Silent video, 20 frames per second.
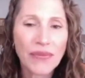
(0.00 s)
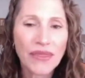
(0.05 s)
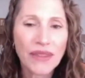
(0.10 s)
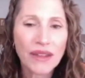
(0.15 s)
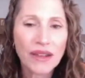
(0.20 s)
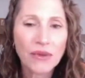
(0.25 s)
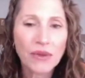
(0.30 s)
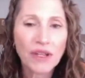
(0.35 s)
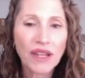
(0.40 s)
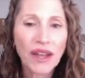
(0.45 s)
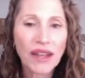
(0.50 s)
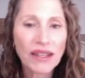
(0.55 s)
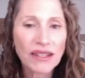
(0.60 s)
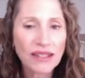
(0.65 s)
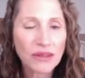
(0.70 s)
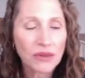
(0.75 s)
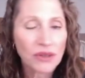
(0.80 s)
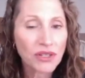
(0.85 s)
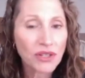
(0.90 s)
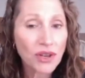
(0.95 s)
we like
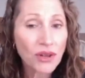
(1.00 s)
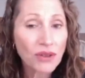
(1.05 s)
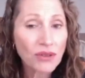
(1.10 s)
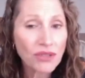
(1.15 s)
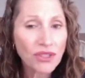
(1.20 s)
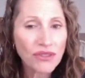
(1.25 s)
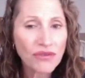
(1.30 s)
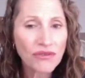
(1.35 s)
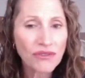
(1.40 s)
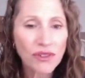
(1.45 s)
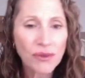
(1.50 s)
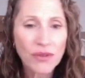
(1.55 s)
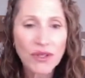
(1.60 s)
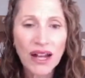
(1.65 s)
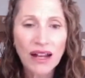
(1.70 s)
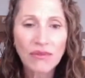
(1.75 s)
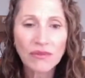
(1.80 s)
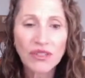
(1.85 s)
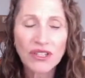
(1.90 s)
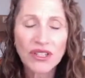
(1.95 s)
to indulge in from
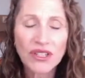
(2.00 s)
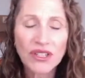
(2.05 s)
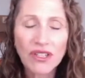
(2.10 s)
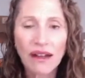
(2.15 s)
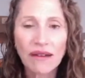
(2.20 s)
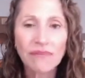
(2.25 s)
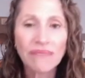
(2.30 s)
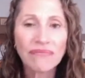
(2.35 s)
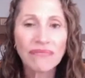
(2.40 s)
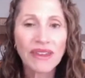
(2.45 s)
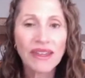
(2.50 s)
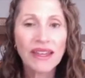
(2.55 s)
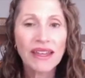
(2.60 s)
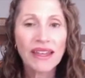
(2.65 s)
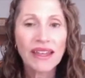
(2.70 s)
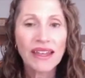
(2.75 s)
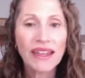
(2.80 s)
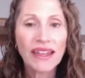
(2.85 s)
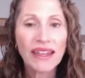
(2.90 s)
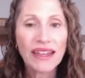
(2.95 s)
time to time,
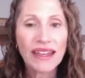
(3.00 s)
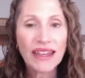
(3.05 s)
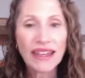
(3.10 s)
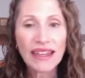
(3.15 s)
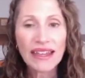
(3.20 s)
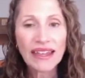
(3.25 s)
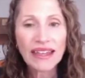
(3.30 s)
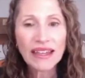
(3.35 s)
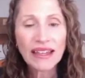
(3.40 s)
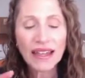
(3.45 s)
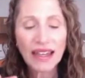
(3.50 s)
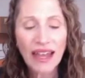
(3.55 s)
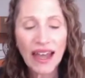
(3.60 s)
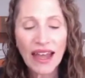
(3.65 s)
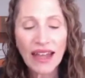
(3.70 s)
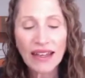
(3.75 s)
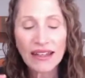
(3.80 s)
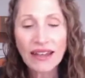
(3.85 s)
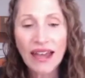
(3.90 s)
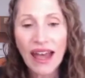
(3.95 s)
it
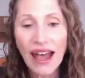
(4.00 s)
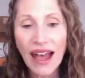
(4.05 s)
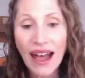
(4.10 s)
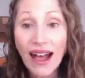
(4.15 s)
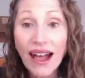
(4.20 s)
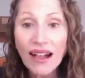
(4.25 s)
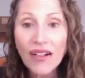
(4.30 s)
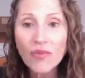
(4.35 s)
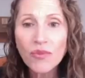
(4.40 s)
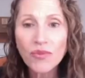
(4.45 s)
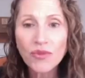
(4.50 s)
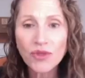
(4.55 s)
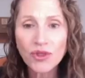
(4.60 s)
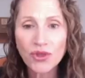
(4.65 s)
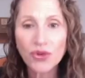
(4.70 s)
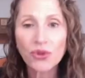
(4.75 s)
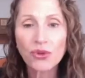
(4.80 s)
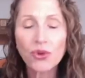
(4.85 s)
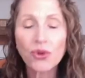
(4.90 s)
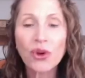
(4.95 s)
can help
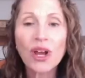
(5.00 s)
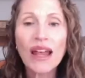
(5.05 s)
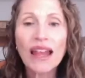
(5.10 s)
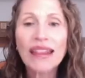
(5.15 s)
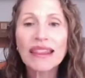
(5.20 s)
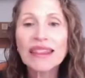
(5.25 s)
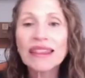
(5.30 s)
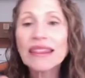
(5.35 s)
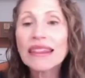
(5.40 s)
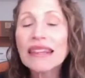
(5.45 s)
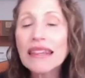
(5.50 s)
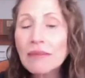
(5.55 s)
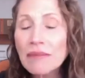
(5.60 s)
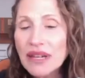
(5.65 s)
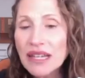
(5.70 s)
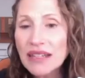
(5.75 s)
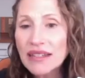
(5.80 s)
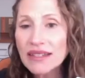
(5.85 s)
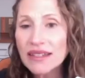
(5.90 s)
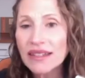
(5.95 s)
to
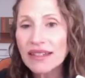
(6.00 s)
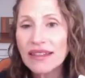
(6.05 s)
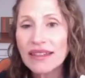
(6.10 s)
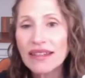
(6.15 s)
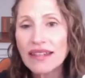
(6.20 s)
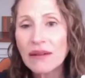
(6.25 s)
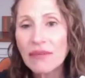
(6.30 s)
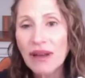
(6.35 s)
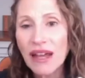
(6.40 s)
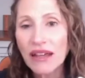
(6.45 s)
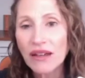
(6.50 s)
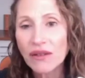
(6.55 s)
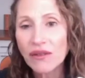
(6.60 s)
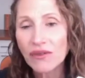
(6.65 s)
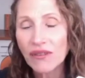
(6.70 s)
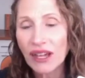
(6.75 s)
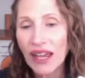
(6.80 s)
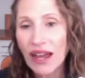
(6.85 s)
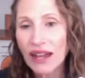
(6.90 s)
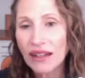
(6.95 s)
limit the amount
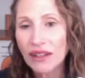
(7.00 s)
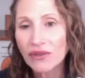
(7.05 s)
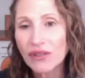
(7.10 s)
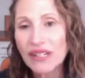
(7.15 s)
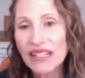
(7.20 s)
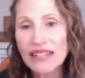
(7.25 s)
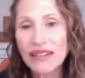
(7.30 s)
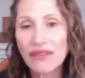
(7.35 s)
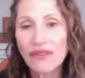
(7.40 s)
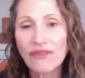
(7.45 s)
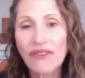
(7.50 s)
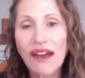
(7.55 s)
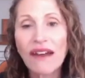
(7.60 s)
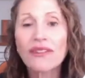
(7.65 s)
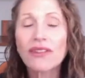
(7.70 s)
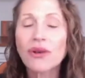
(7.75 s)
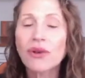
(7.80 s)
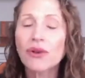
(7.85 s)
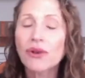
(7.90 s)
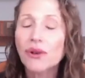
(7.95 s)
of calories and fat
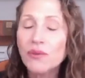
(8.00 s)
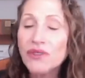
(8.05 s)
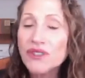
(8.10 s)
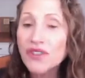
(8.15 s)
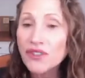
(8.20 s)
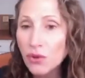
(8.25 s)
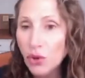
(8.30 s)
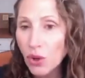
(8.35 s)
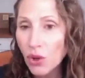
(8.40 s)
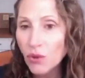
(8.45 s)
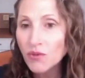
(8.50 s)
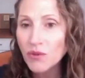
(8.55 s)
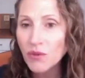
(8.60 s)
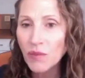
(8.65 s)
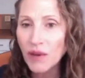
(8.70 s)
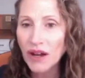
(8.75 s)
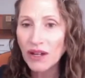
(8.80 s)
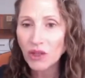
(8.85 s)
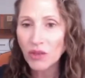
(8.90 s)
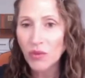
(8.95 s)
that are absorbed
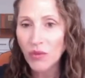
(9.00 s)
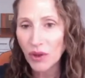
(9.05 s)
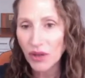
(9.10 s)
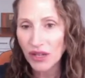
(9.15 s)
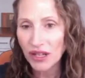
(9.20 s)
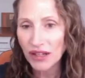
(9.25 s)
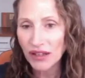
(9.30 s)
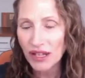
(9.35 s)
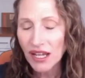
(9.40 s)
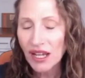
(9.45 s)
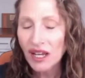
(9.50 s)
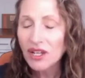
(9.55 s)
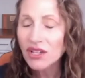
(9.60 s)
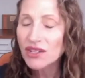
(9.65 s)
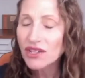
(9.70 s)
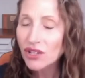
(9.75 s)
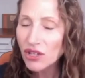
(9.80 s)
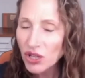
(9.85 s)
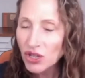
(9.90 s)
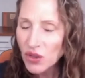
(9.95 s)
by your body.
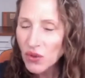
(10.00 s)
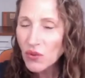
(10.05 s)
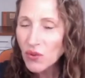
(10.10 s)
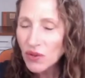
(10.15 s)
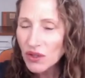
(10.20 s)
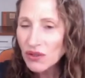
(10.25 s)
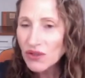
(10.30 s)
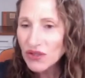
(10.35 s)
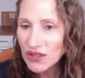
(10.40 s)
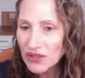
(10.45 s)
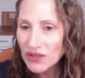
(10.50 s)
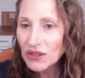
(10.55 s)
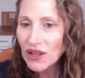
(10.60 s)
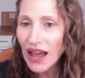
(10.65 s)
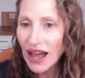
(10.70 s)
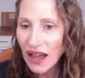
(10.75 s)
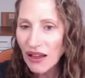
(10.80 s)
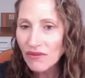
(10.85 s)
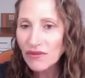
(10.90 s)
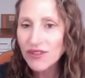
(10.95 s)
So you will still
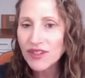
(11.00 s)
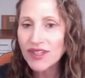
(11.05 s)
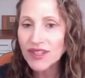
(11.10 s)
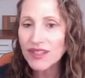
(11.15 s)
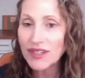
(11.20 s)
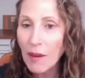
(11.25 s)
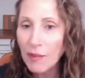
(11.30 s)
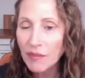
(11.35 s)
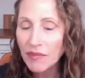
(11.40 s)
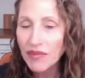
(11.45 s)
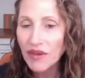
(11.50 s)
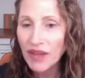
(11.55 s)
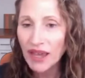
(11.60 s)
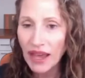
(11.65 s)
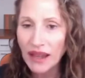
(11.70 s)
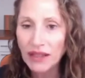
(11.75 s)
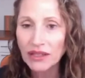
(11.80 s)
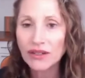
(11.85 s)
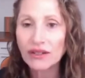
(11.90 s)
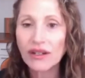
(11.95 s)
have some
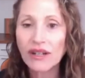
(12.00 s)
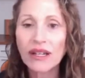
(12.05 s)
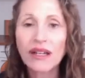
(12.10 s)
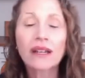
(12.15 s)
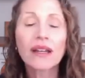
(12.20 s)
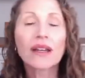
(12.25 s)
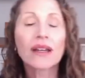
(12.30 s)
calorie